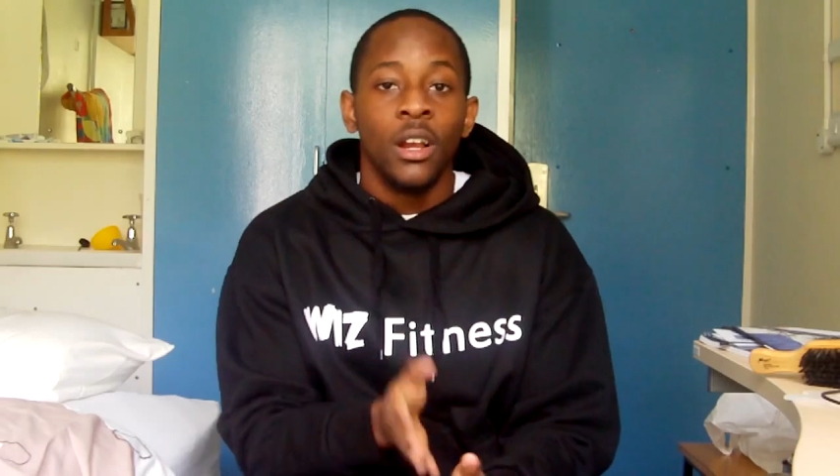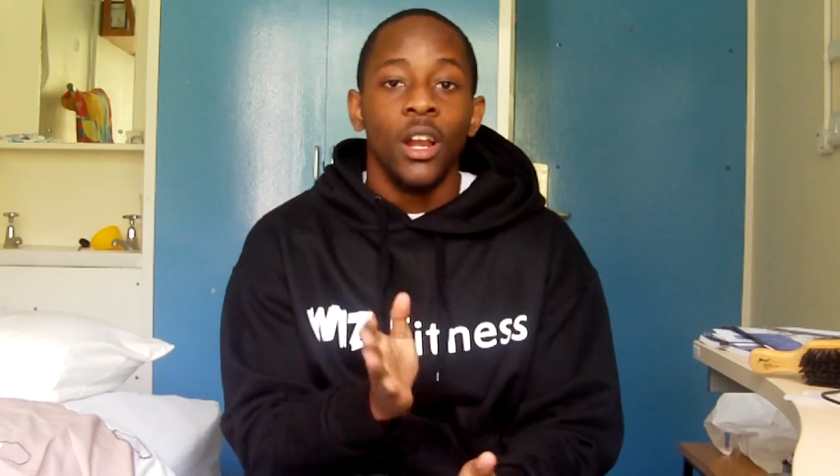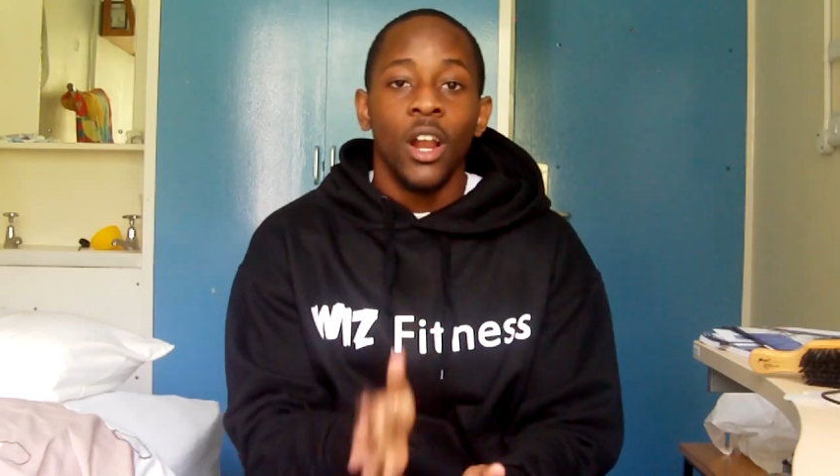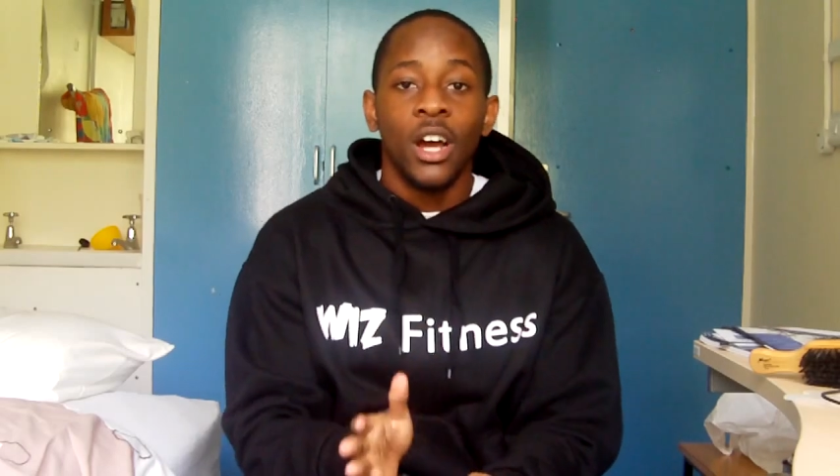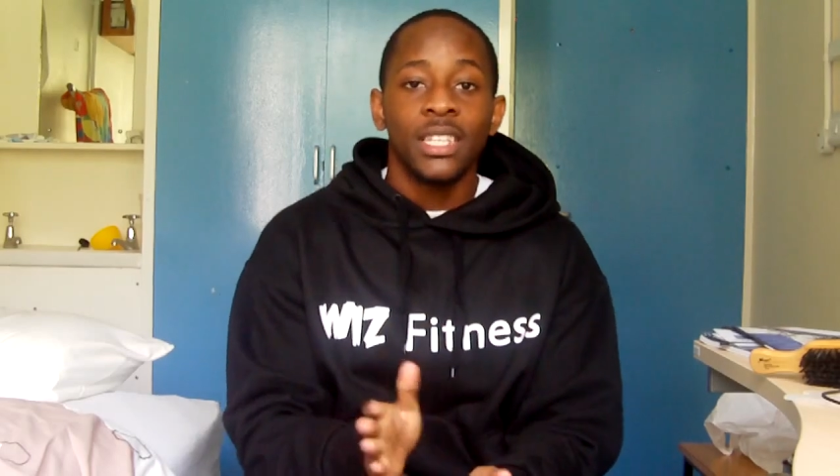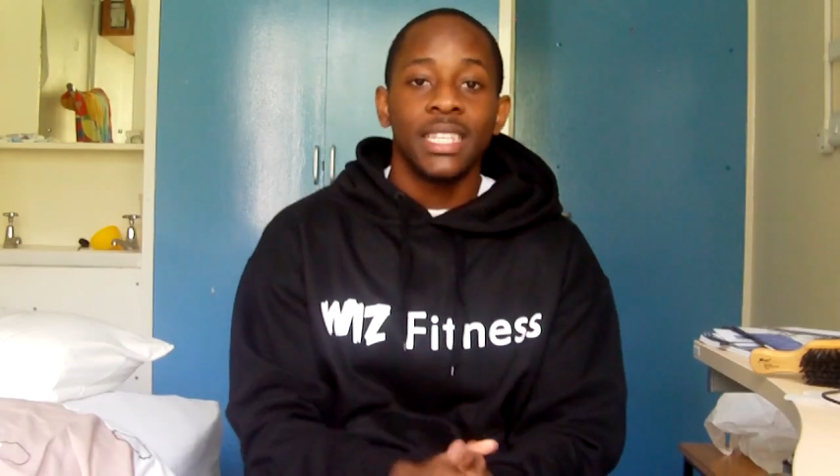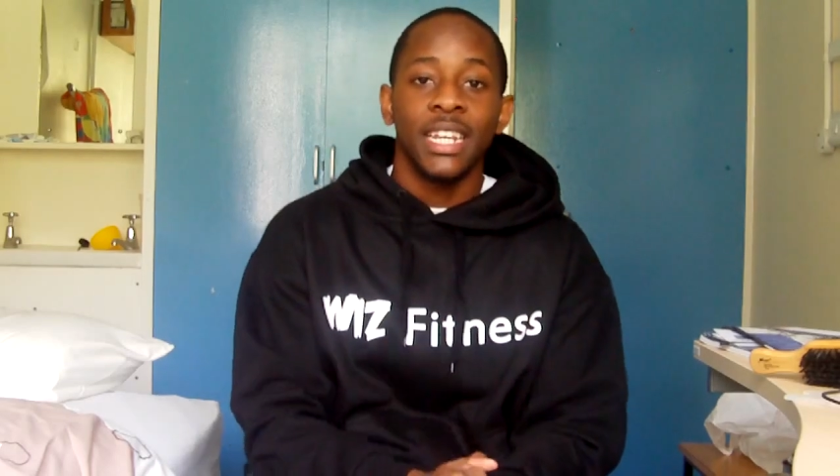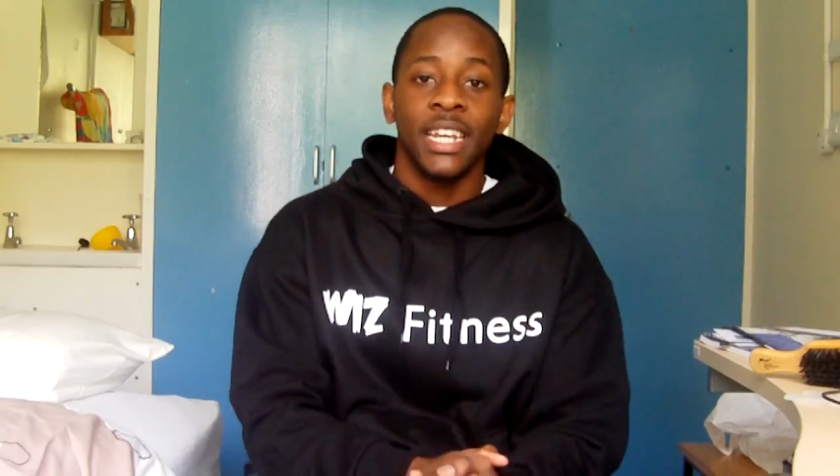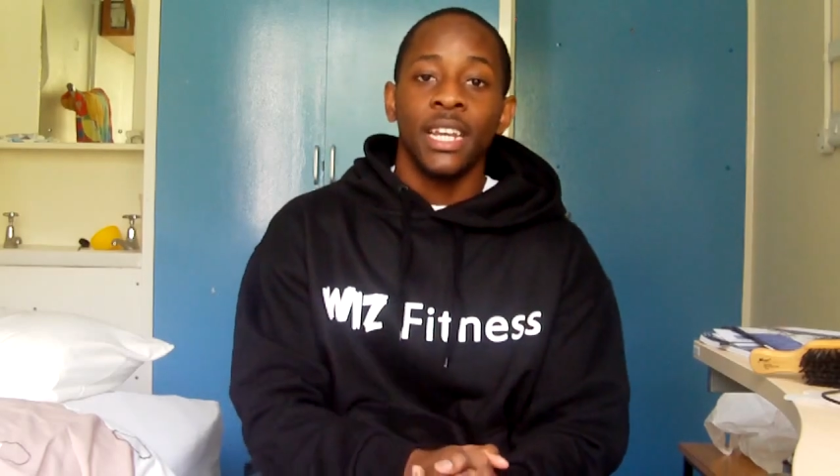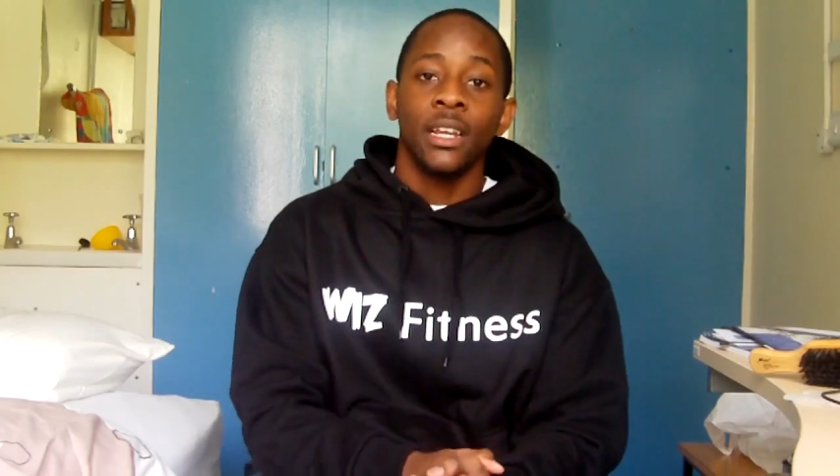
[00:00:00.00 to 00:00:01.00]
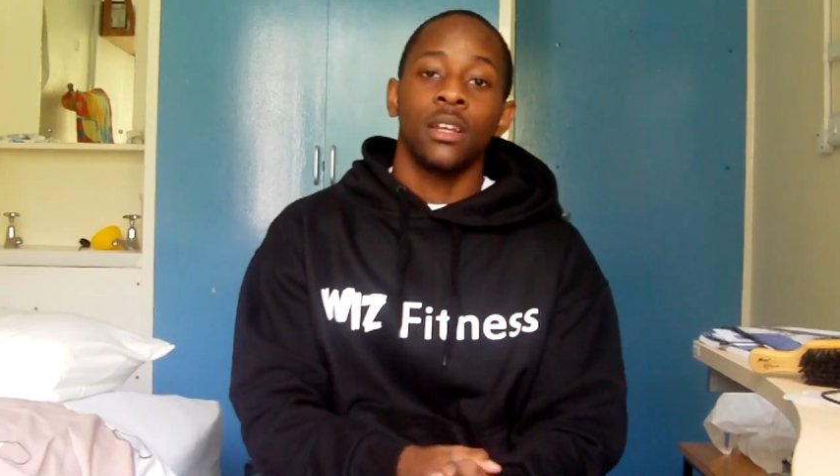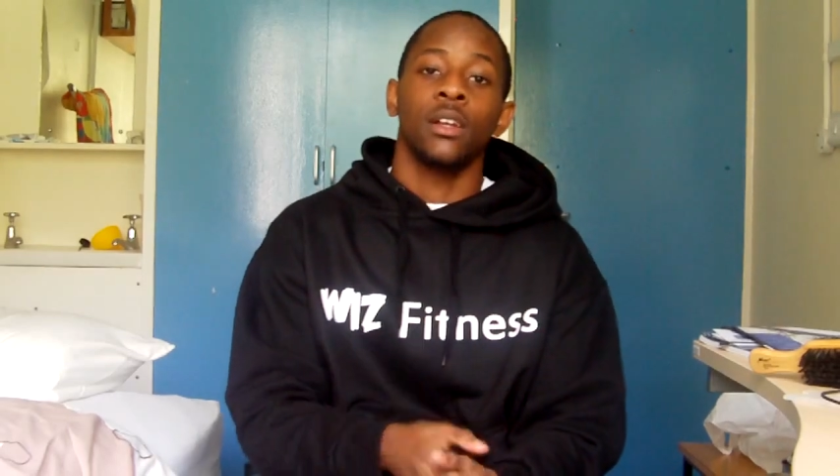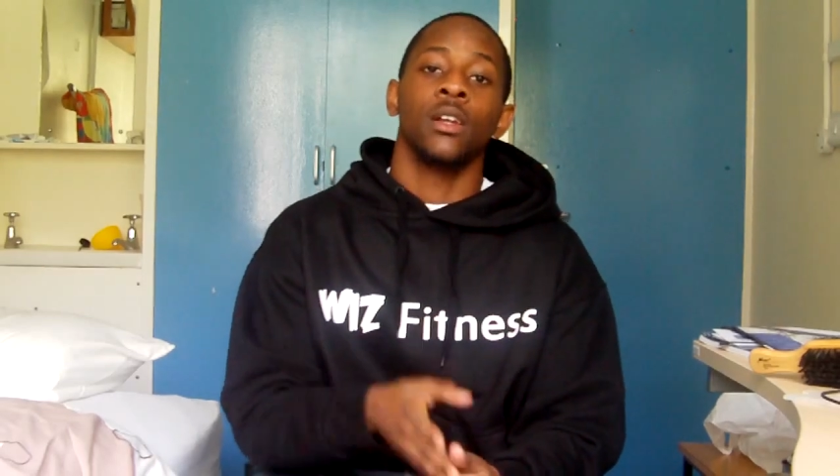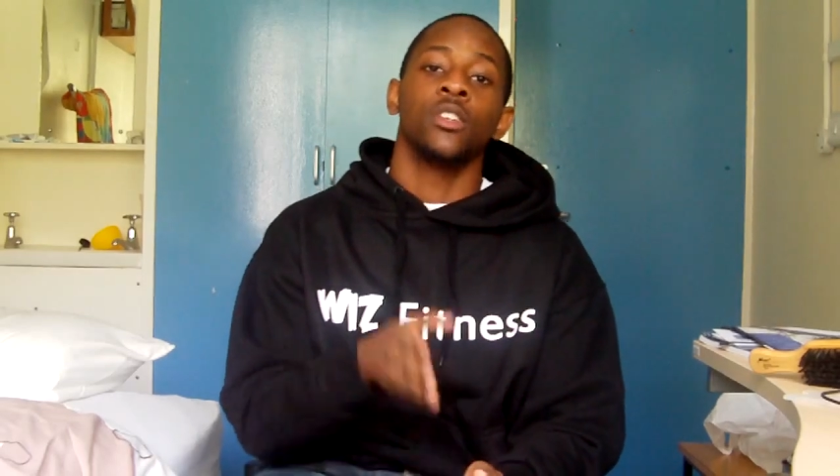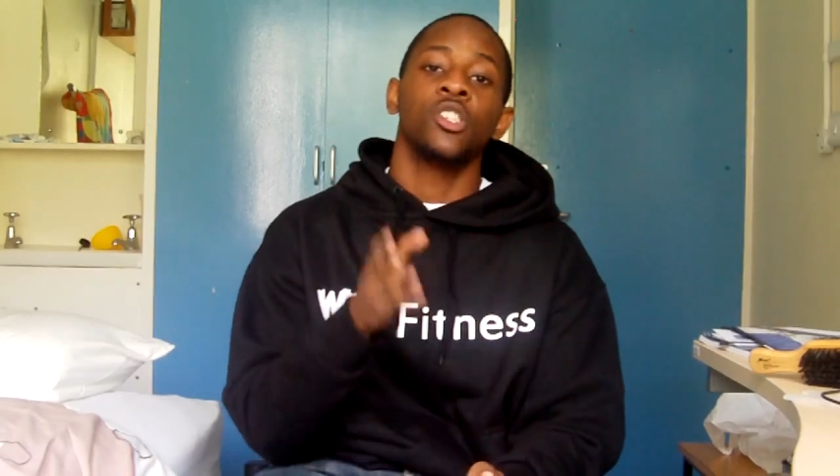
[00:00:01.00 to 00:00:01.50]
Lastly,
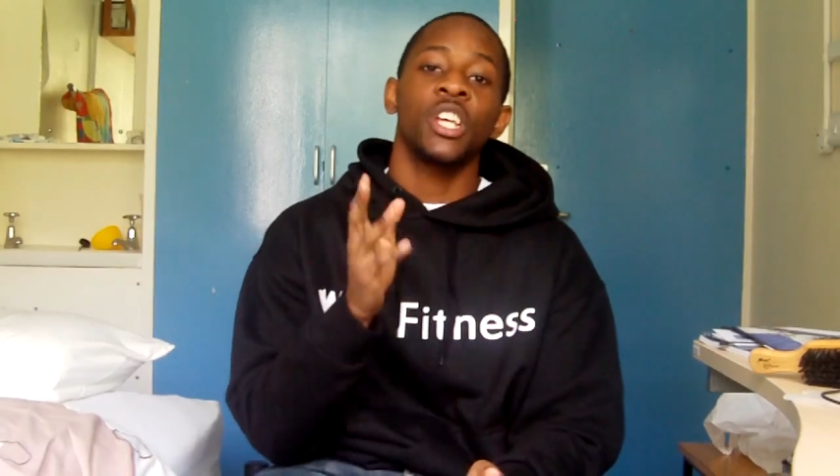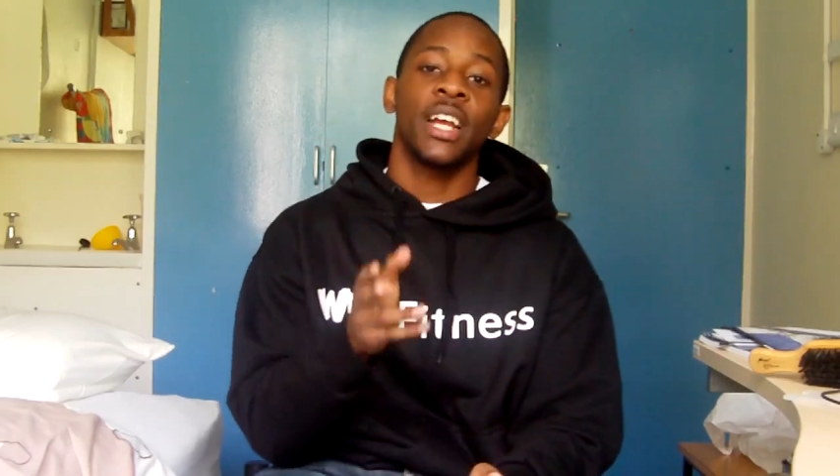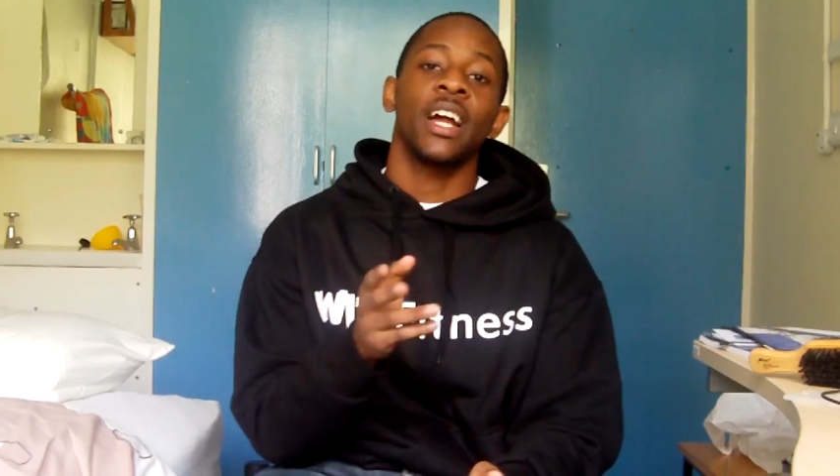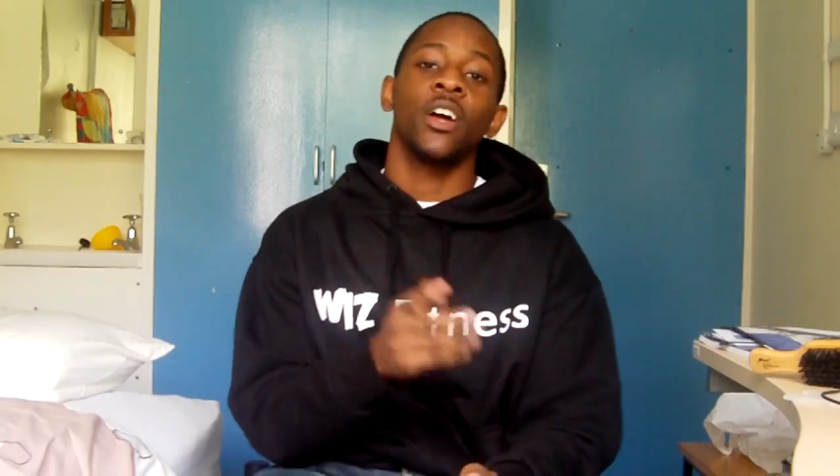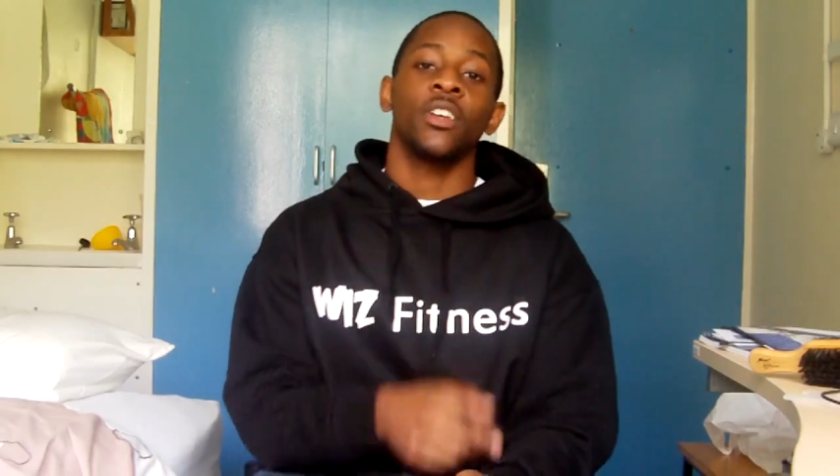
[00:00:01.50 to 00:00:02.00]
check out